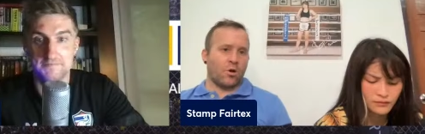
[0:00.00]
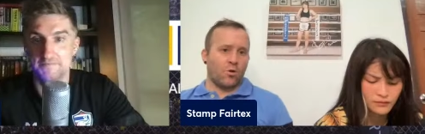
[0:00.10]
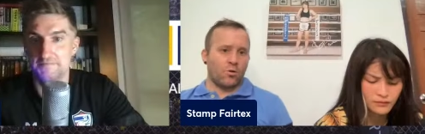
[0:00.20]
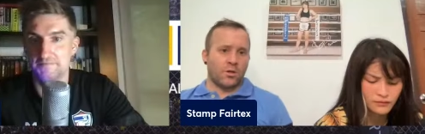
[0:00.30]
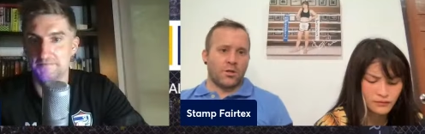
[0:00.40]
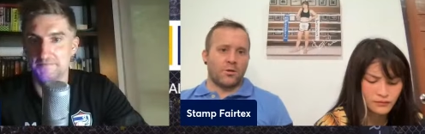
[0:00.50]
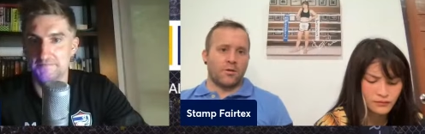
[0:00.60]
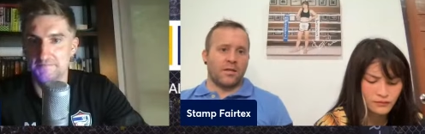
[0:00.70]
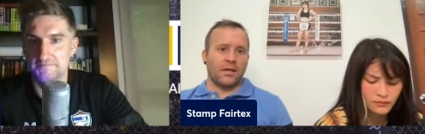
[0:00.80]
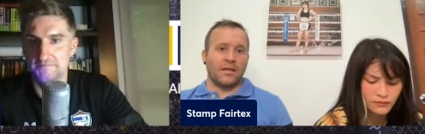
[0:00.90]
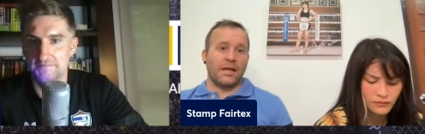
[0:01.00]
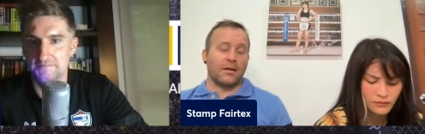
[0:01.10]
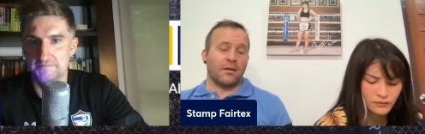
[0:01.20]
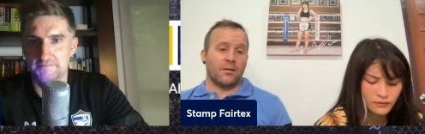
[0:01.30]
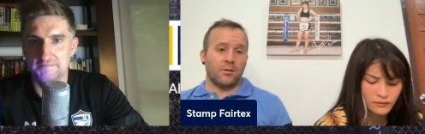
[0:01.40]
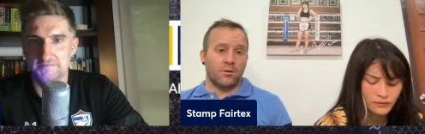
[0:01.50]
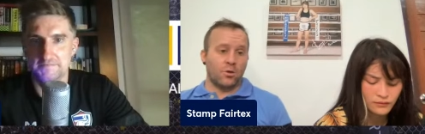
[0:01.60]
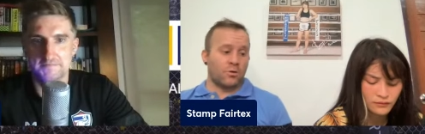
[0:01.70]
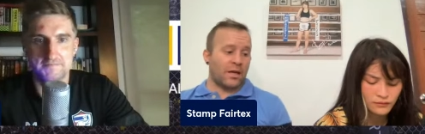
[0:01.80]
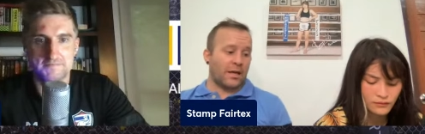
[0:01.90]
Speaker 1: go to take
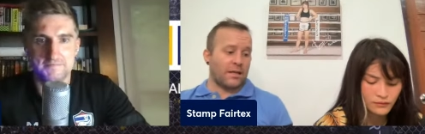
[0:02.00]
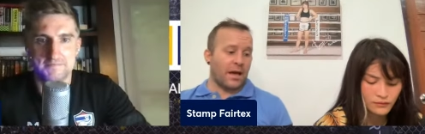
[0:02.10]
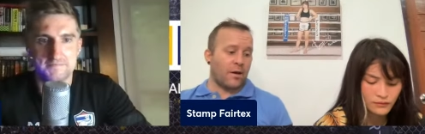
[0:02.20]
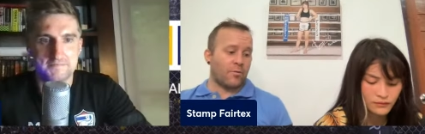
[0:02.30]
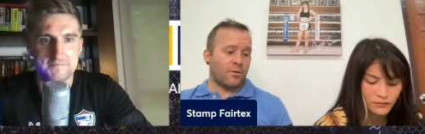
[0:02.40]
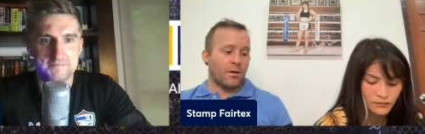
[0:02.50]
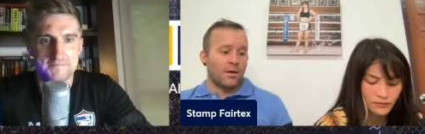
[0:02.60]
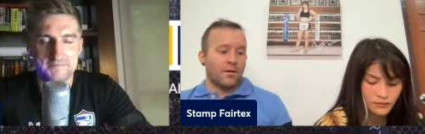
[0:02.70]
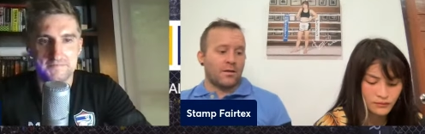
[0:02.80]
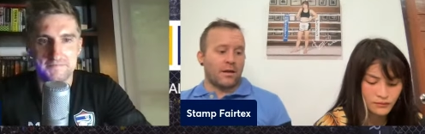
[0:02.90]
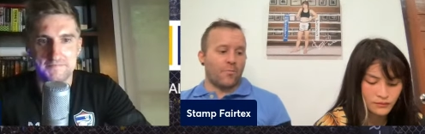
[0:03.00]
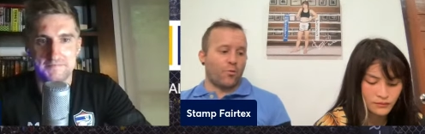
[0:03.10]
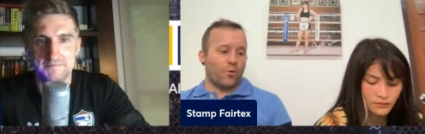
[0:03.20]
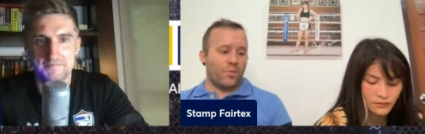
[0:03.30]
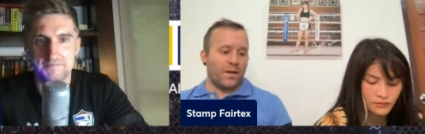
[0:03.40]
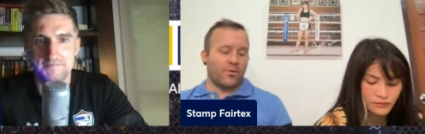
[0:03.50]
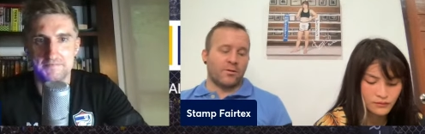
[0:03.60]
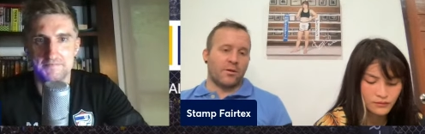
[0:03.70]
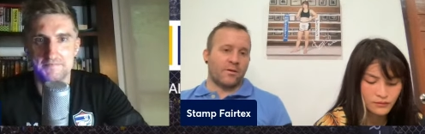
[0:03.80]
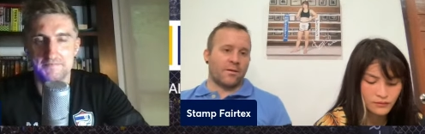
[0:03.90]
do takedowns, Stamp will be
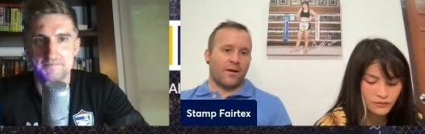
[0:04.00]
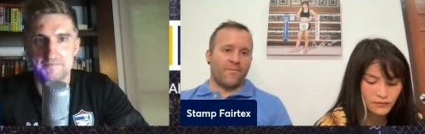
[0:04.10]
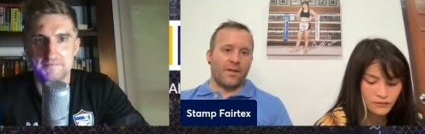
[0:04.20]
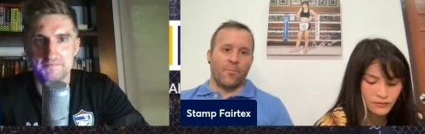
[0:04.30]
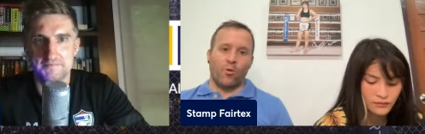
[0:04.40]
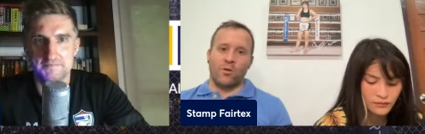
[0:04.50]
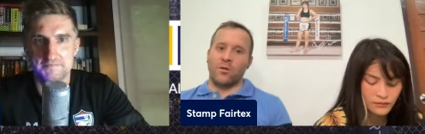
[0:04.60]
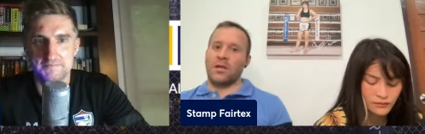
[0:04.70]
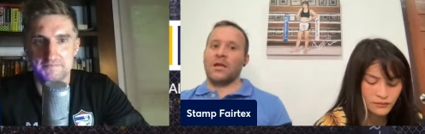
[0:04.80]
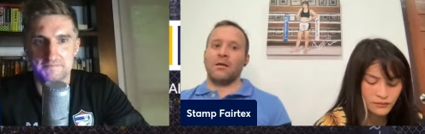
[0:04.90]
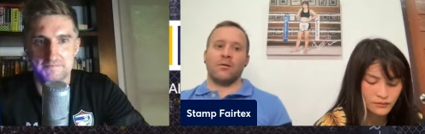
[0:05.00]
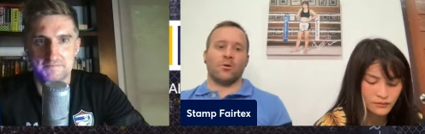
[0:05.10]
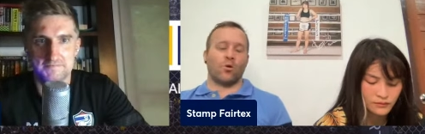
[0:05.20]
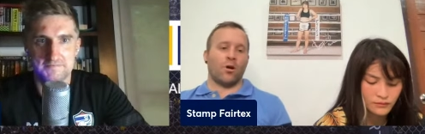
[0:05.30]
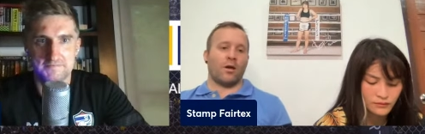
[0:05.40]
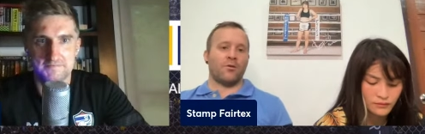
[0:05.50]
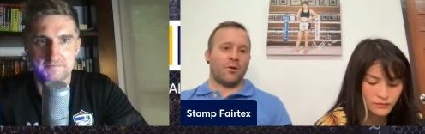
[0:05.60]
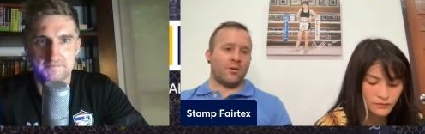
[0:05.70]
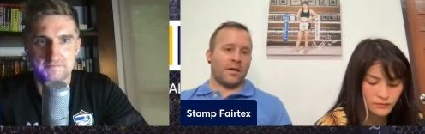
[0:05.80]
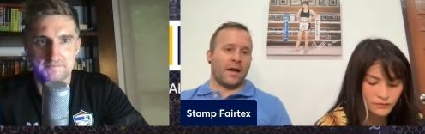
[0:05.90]
able to stuff them with knees or
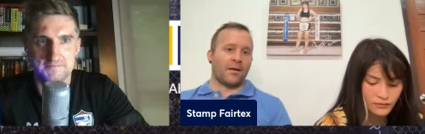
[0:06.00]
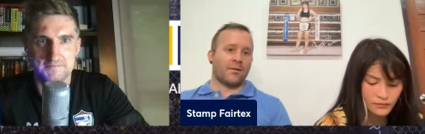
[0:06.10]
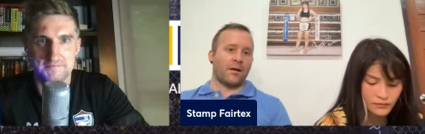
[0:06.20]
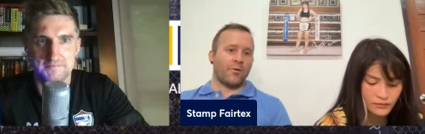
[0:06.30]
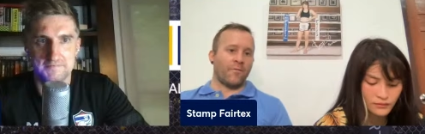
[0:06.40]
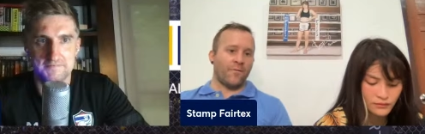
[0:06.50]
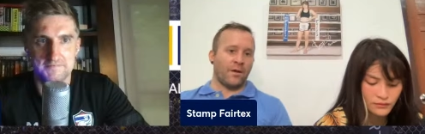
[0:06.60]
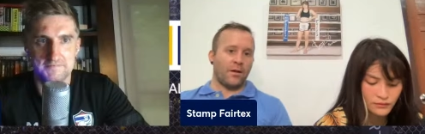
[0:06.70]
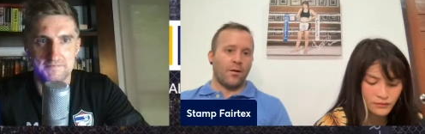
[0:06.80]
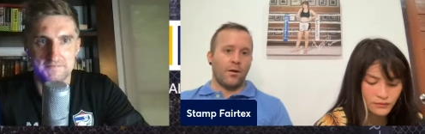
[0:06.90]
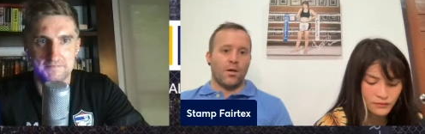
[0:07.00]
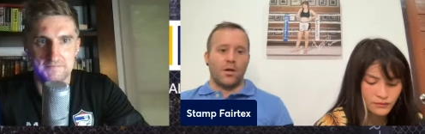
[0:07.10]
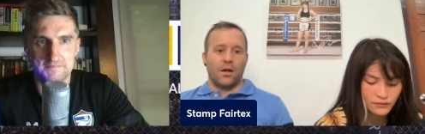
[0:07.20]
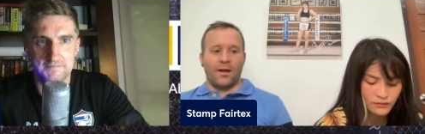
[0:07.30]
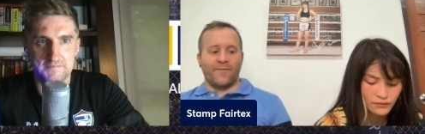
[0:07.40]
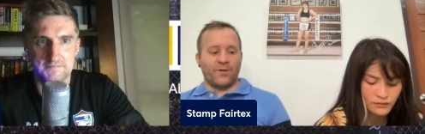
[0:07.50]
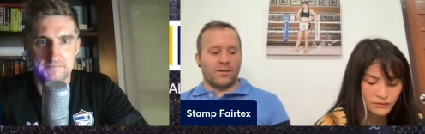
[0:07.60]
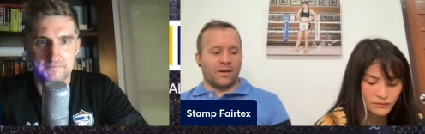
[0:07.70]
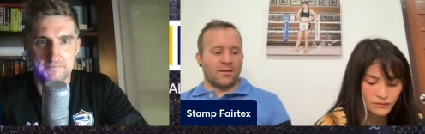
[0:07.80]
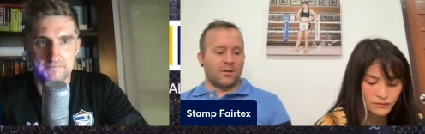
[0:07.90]
other attacks on her feet. If
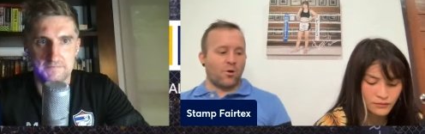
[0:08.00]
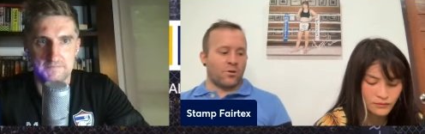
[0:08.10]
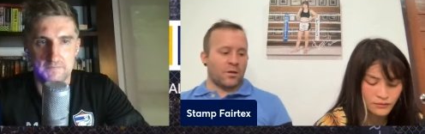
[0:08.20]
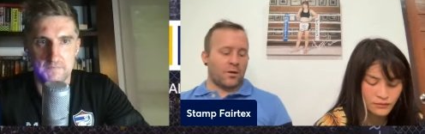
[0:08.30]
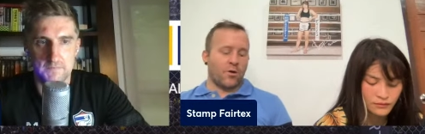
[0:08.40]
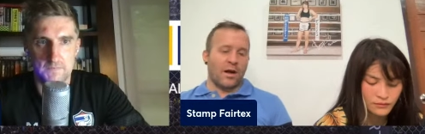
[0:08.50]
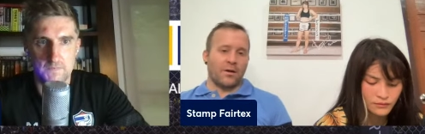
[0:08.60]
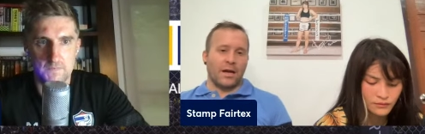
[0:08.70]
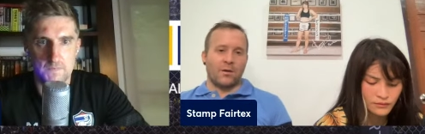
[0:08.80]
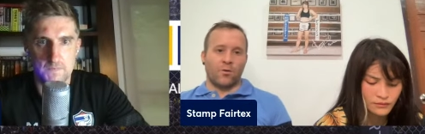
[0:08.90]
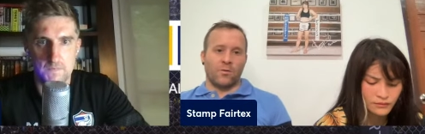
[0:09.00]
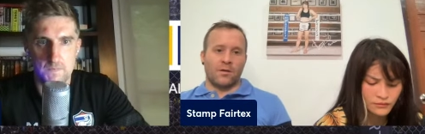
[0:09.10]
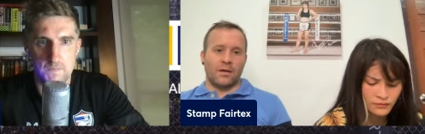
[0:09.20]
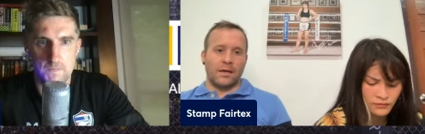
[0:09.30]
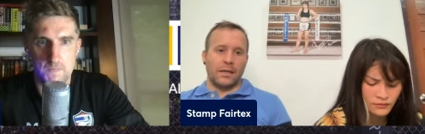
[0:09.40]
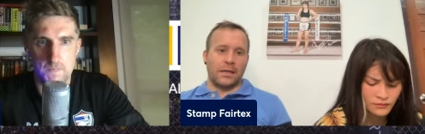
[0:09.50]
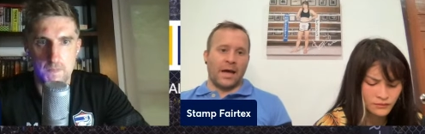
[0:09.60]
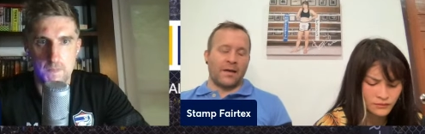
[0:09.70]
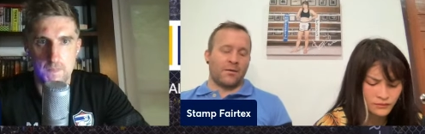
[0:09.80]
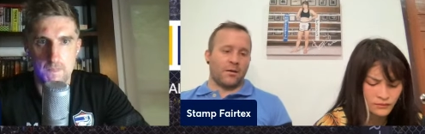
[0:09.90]
it does go to the ground, I don't see it
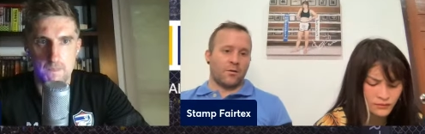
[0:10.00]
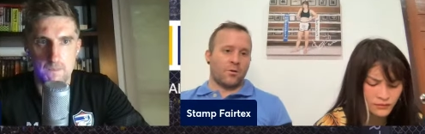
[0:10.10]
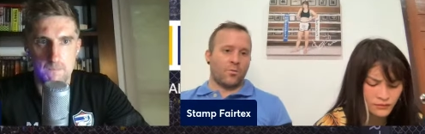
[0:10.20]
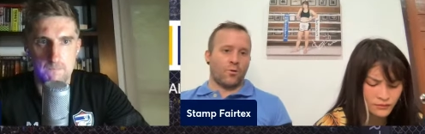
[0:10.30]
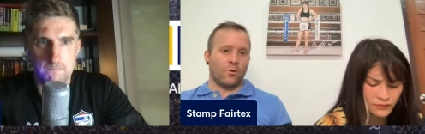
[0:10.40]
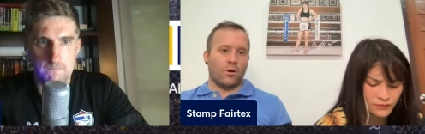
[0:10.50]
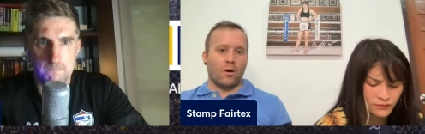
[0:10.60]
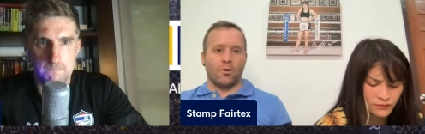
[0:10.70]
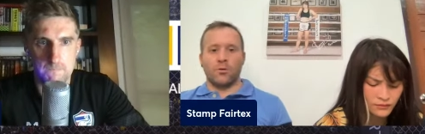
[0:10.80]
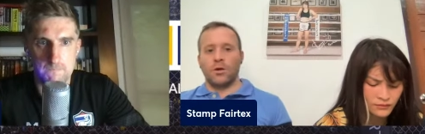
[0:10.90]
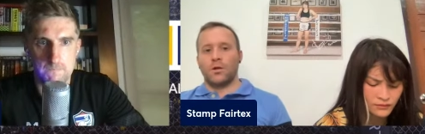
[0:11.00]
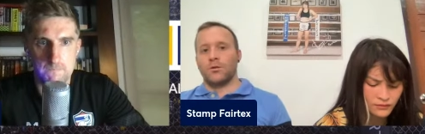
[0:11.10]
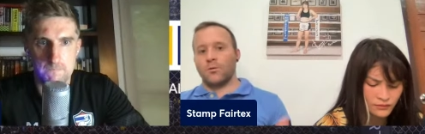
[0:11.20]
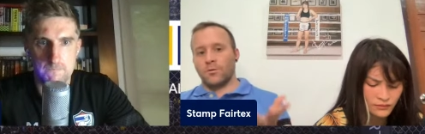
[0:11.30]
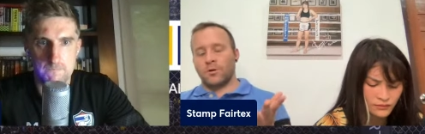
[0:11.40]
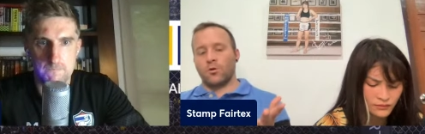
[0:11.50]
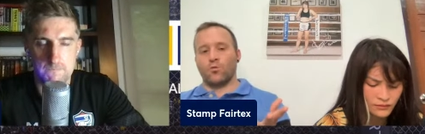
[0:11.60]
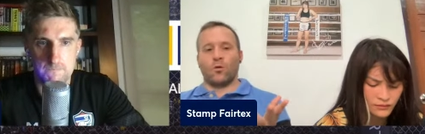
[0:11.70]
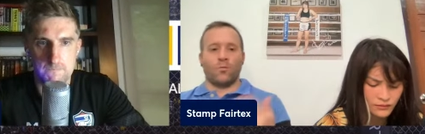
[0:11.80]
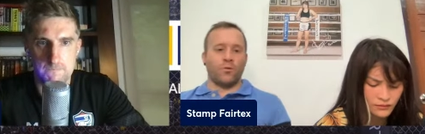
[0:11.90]
lasting super long. The two
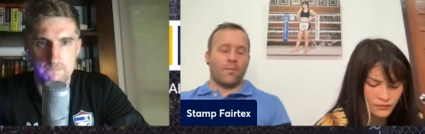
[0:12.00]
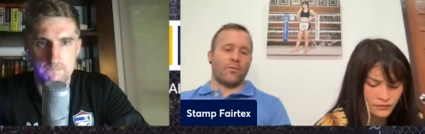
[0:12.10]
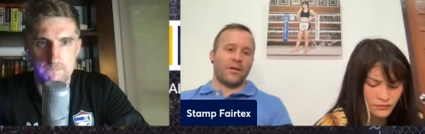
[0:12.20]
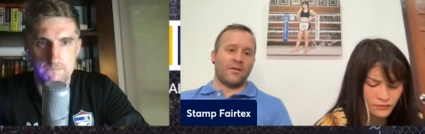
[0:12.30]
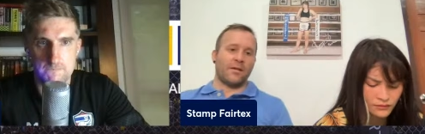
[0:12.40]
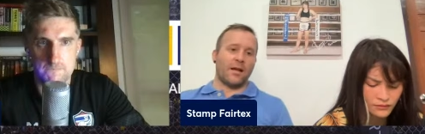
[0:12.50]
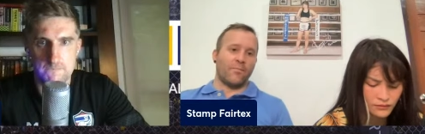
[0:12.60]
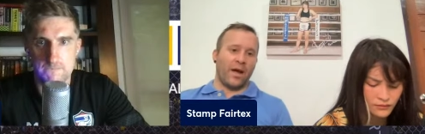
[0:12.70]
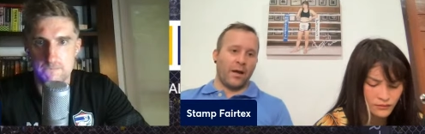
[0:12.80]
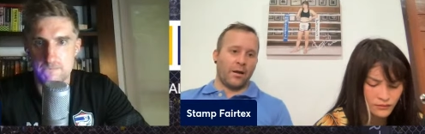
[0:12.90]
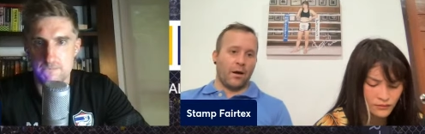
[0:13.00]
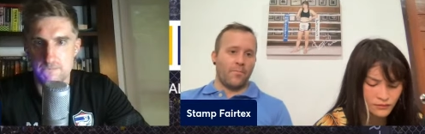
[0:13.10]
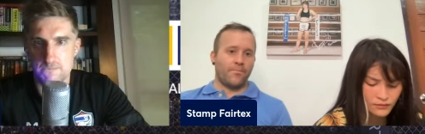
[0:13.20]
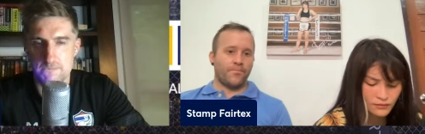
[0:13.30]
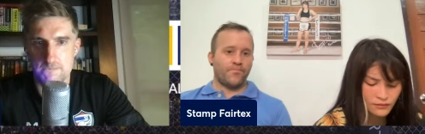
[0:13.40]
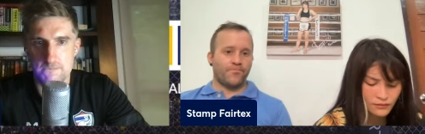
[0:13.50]
will probably stand back up.